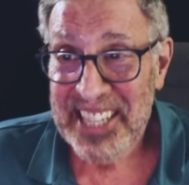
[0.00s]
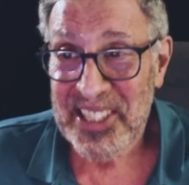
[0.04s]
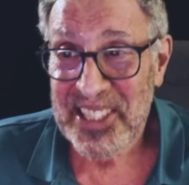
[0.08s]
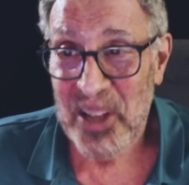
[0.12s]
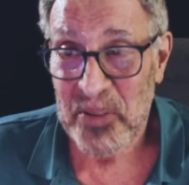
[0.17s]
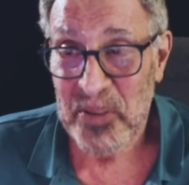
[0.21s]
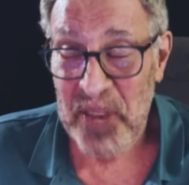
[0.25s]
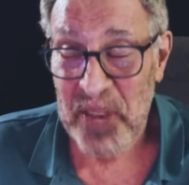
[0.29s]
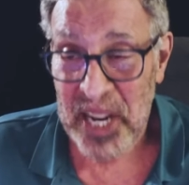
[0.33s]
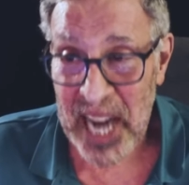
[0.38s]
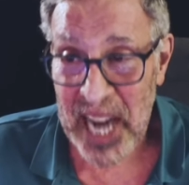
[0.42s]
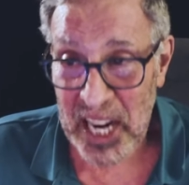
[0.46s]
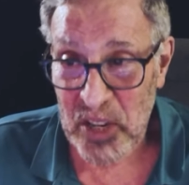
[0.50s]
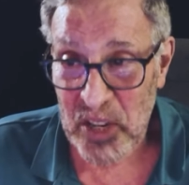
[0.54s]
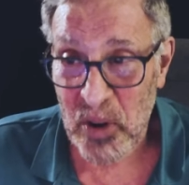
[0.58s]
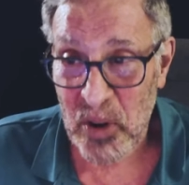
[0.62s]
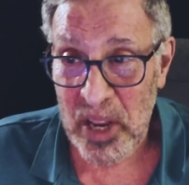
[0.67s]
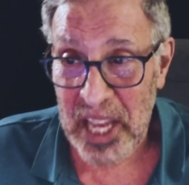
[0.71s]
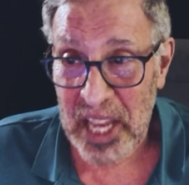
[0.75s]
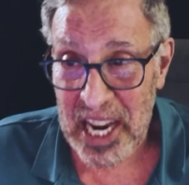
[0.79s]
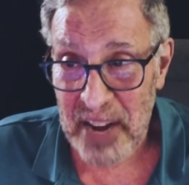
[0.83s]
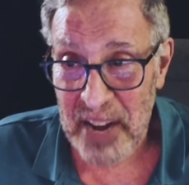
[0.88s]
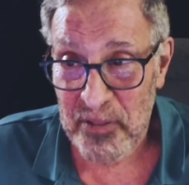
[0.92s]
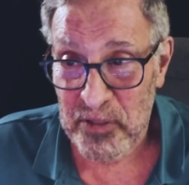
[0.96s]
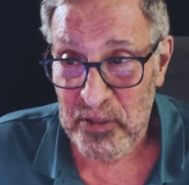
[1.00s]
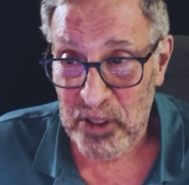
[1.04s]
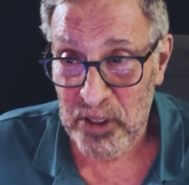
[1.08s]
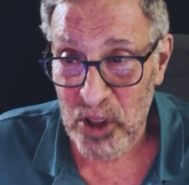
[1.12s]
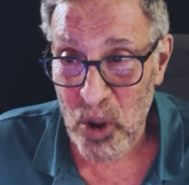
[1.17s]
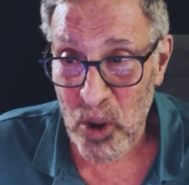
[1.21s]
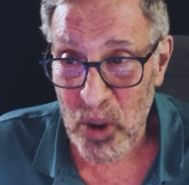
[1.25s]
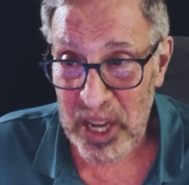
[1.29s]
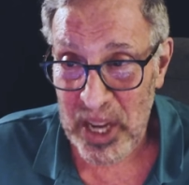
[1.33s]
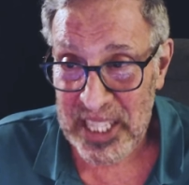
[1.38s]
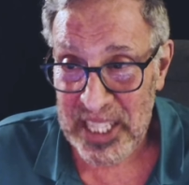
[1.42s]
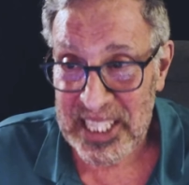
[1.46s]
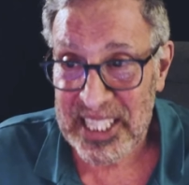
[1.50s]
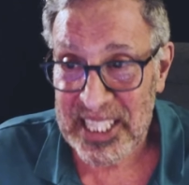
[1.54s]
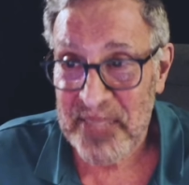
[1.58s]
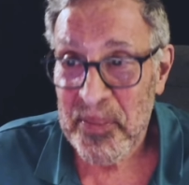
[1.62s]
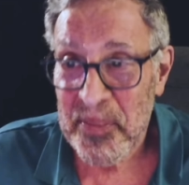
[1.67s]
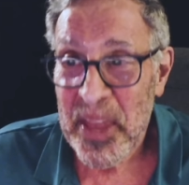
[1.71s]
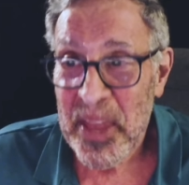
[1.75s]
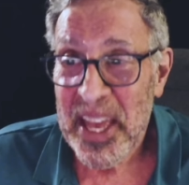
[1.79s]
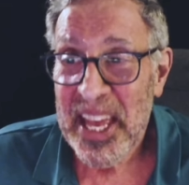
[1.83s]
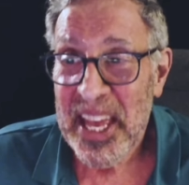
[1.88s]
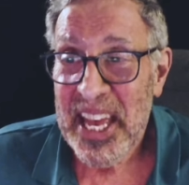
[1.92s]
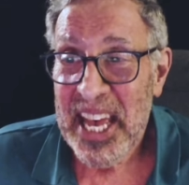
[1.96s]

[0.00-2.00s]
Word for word: So if you're not drinking enough fluids,